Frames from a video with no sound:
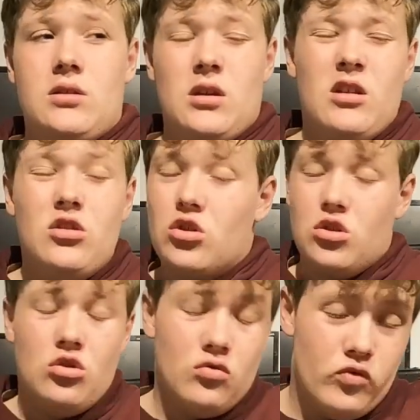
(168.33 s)
In
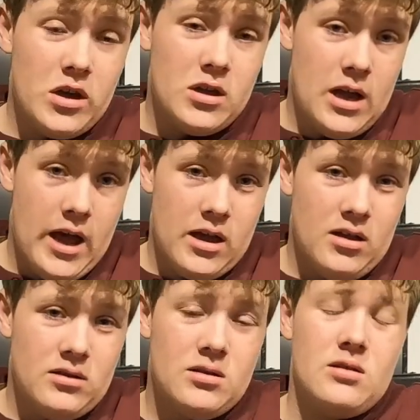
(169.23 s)
just regular
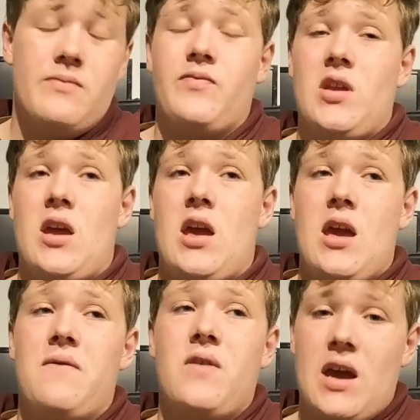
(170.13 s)
8,
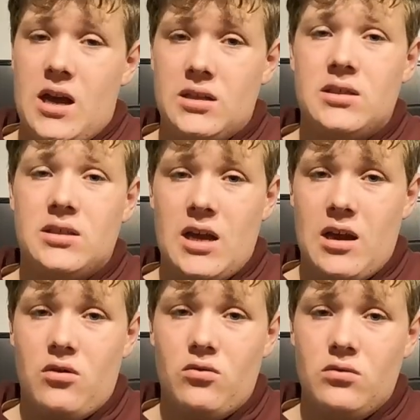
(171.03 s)
if it has
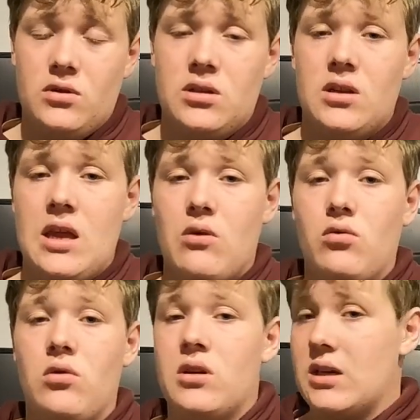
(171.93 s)
sound, it
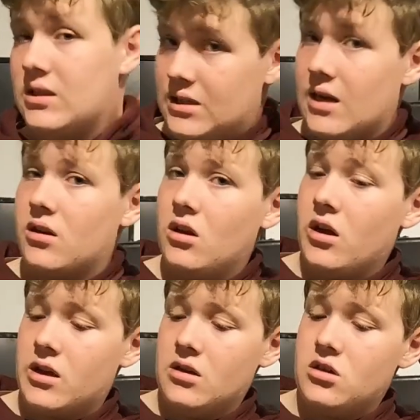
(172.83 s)
will look exactly
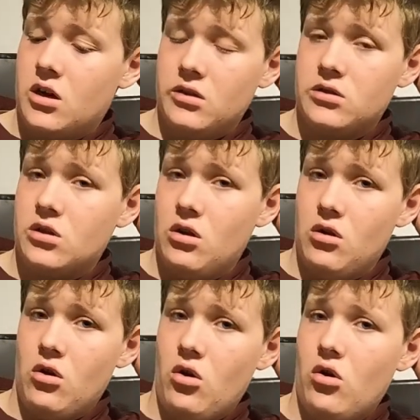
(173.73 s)
like it does
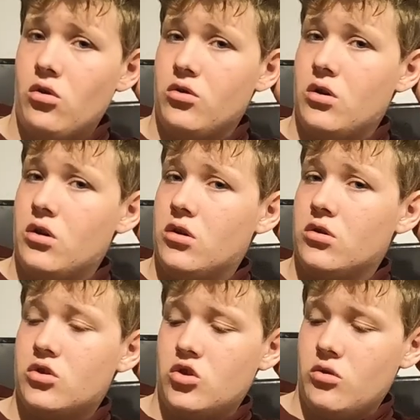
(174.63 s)
on
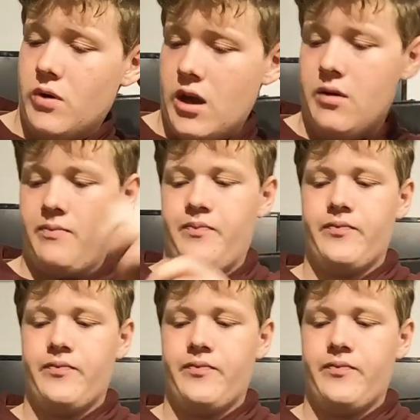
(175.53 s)
Super 8.